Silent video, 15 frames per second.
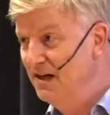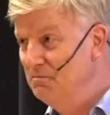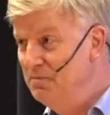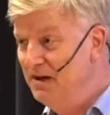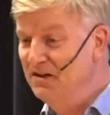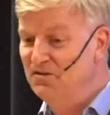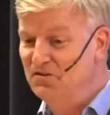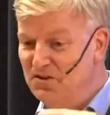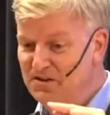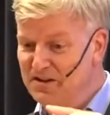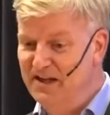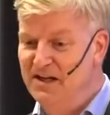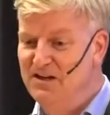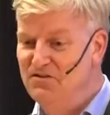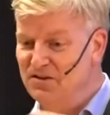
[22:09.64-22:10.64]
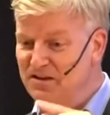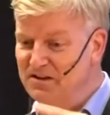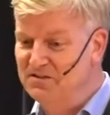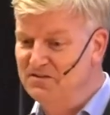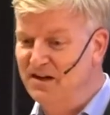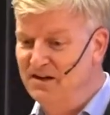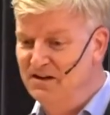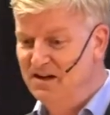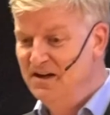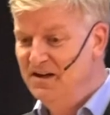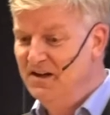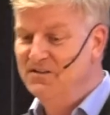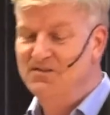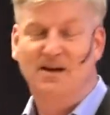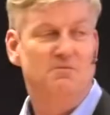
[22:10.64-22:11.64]
Uh, based on age and the ti
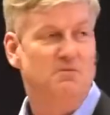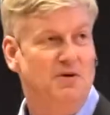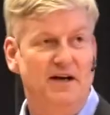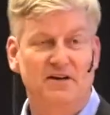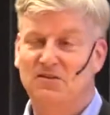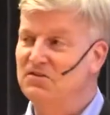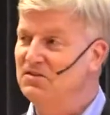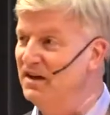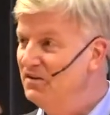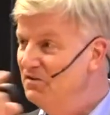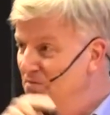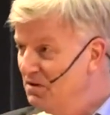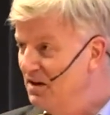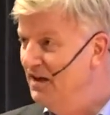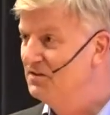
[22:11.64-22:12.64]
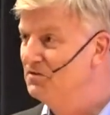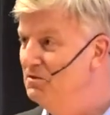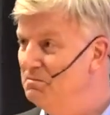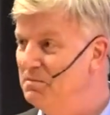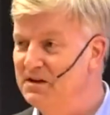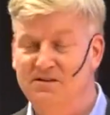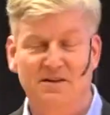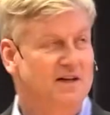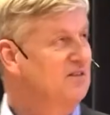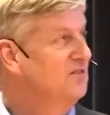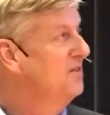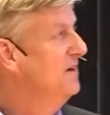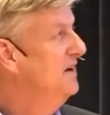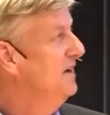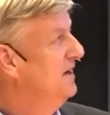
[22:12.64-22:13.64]
time you exercise, you would like to
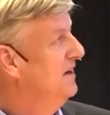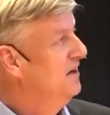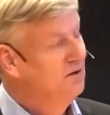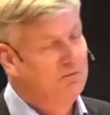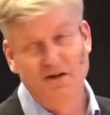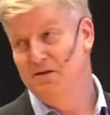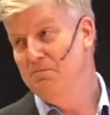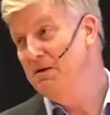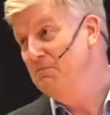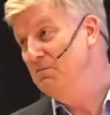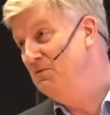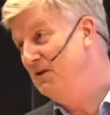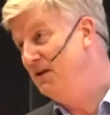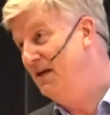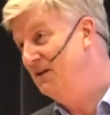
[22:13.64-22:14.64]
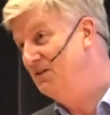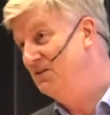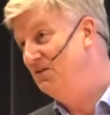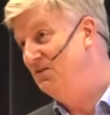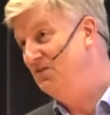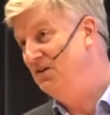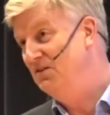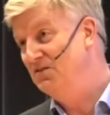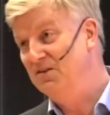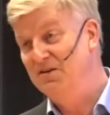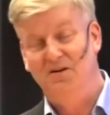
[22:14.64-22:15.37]
predict whether people will get the disease or